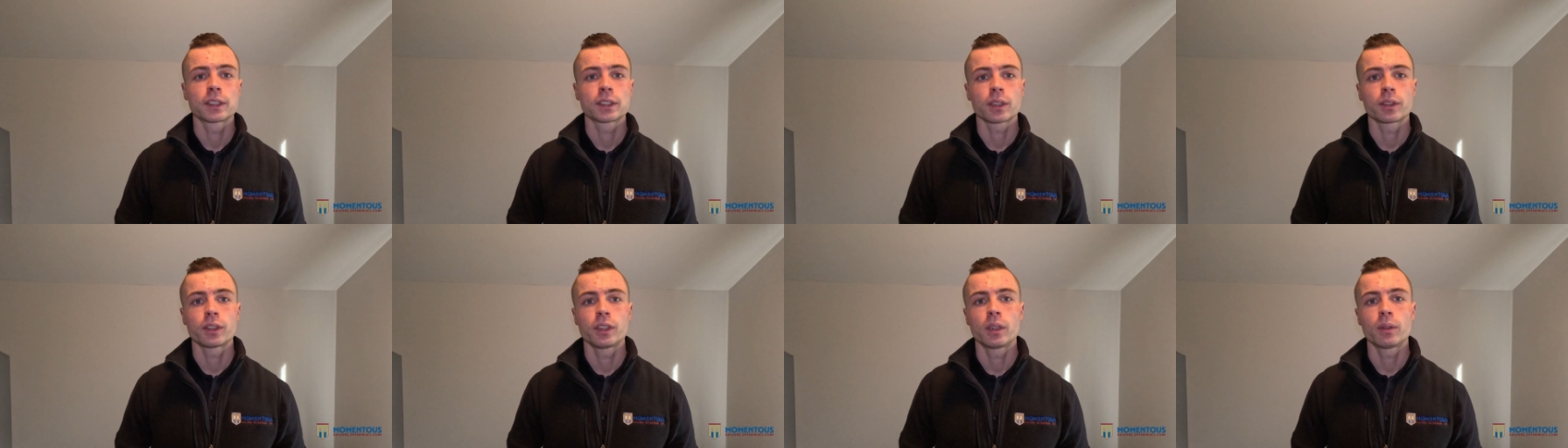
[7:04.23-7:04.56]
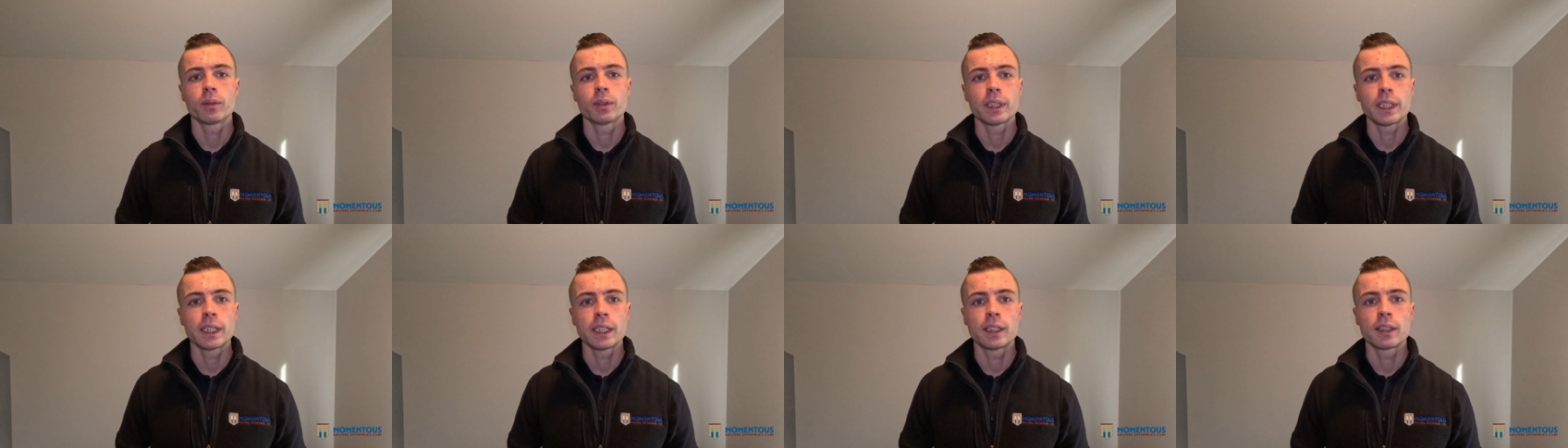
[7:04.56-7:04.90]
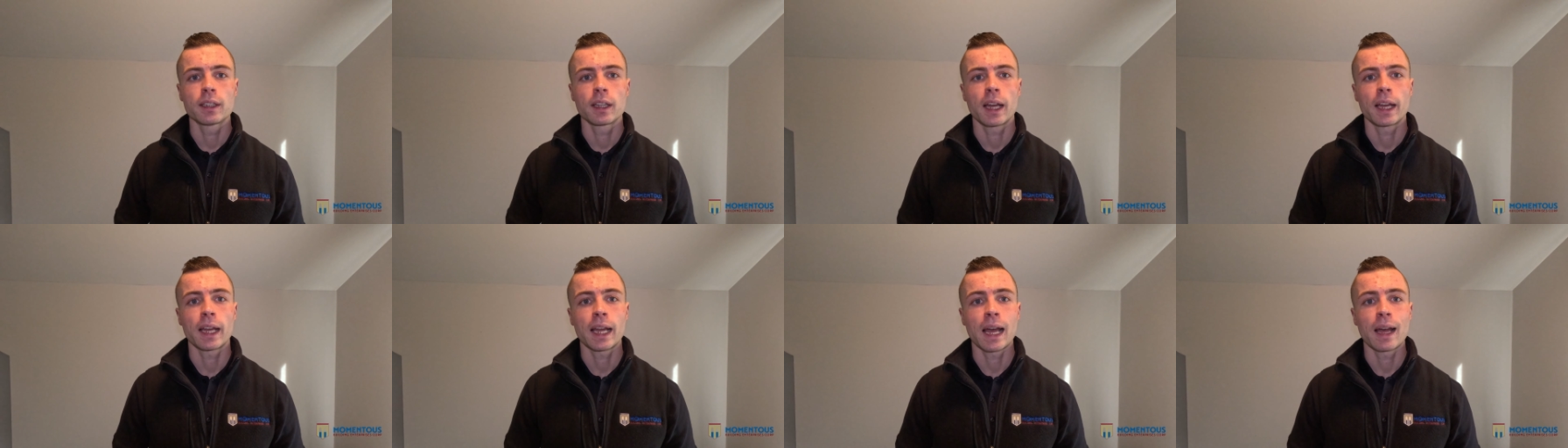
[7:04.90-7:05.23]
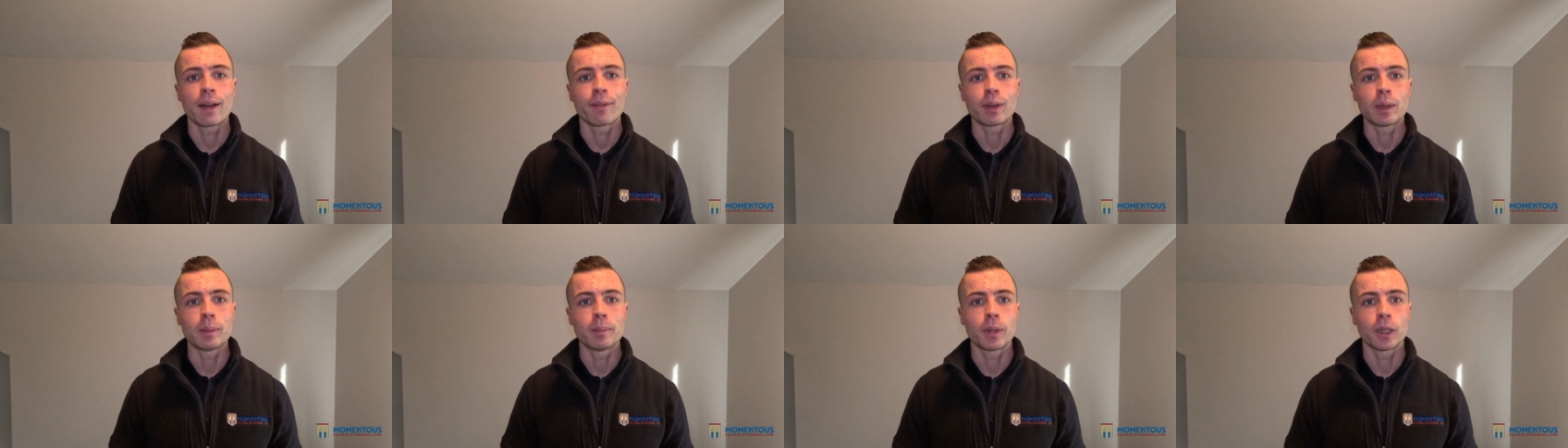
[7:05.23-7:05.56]
so you don't need to
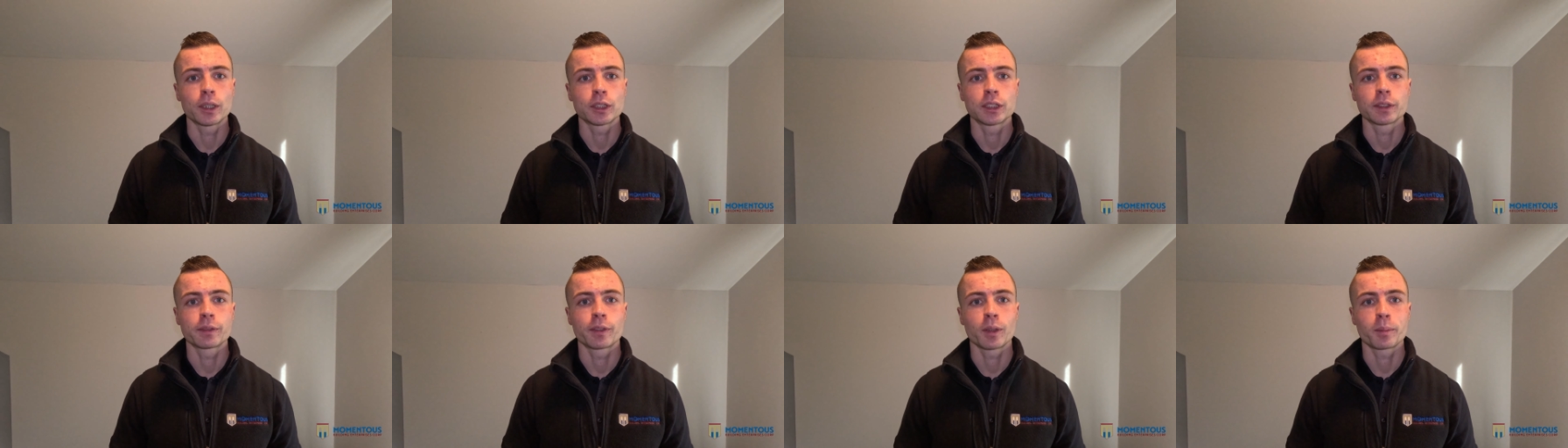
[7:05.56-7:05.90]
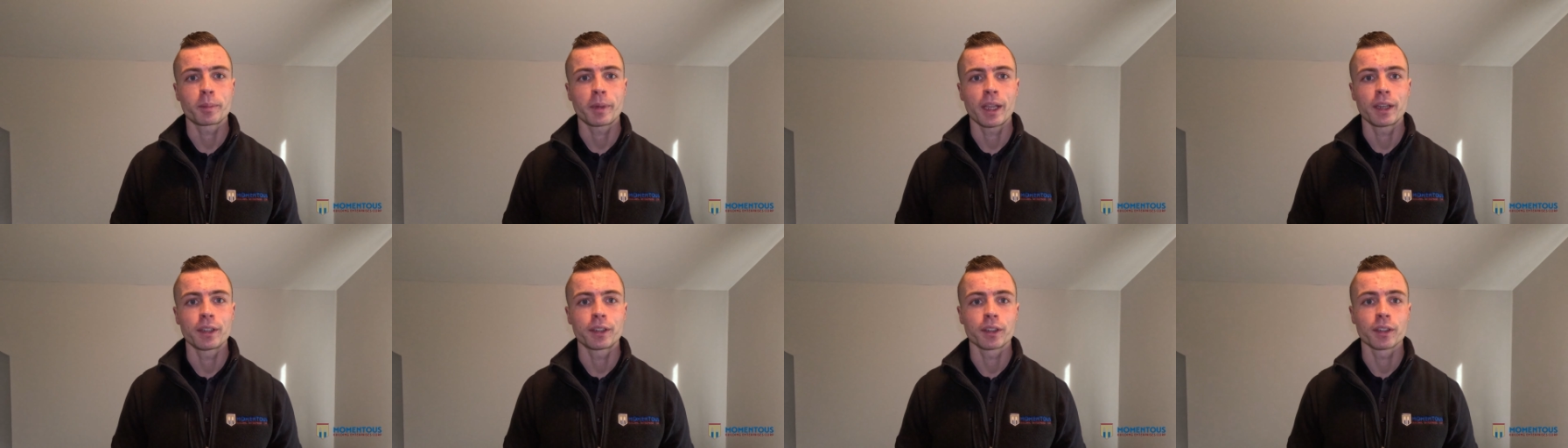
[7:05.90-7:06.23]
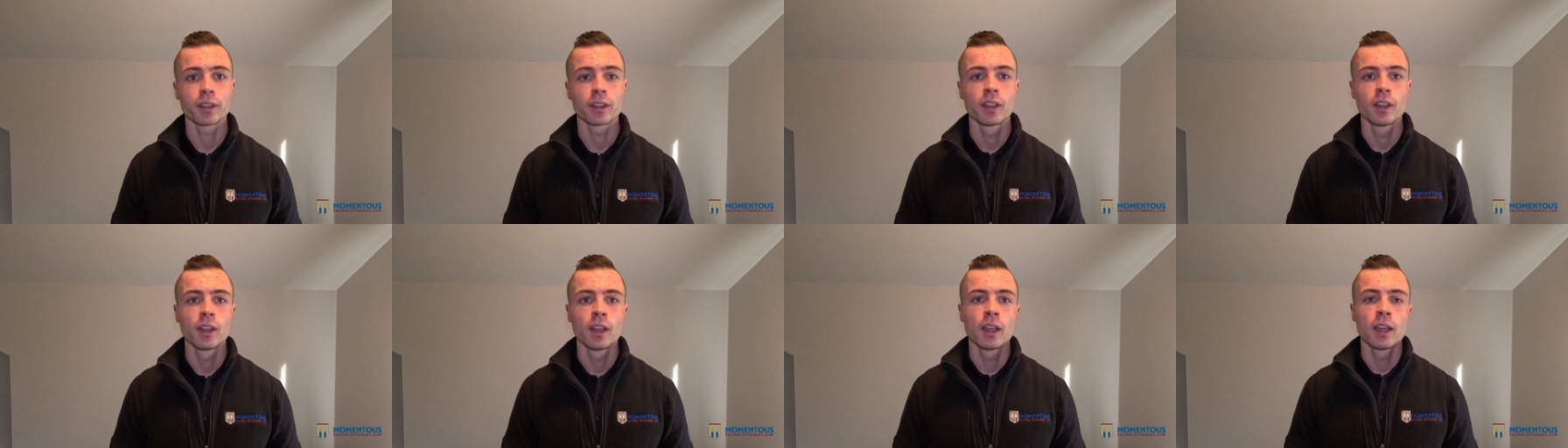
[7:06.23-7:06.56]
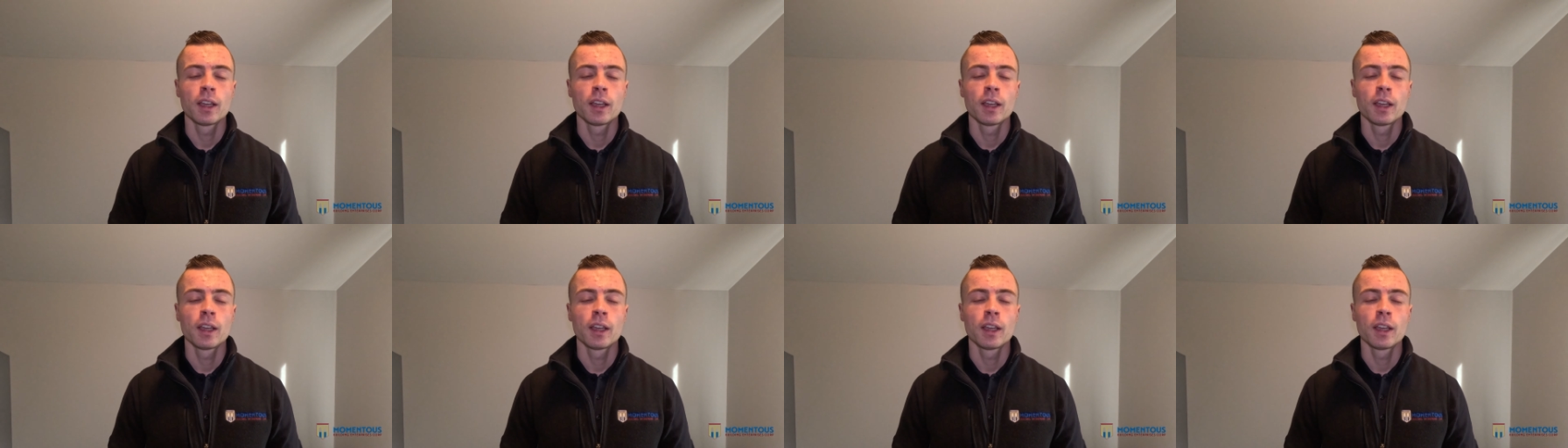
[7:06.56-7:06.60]
have any budget for the painter.